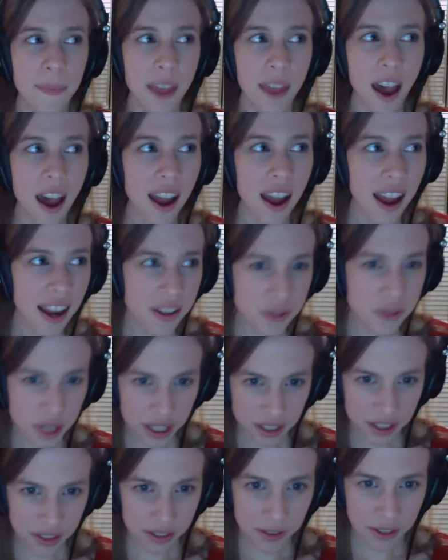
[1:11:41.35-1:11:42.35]
I, I
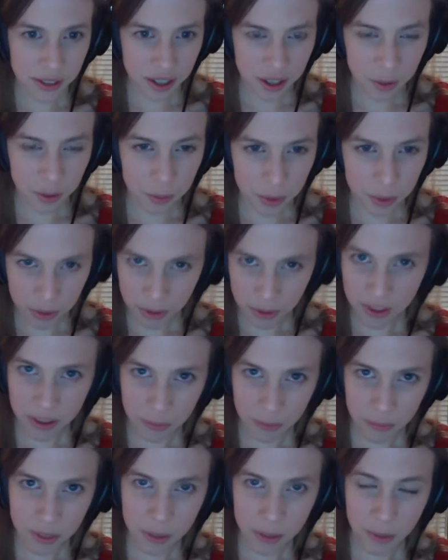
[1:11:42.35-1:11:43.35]
drink uh, with
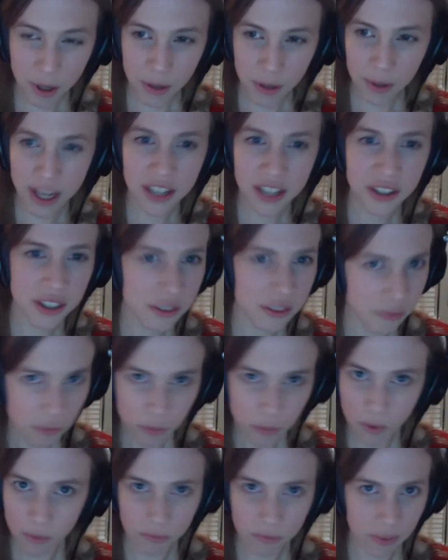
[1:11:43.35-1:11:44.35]
in, in moderation
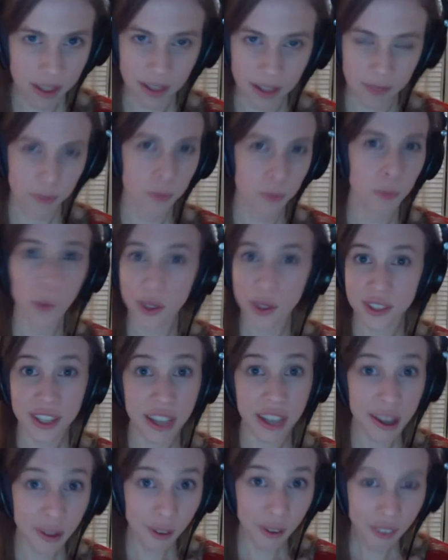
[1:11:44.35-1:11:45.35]
like once a
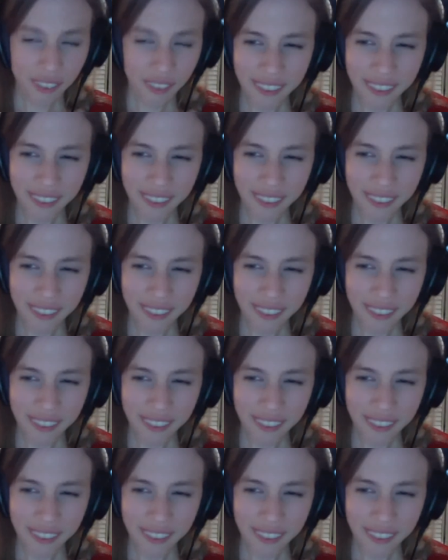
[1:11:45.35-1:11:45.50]
year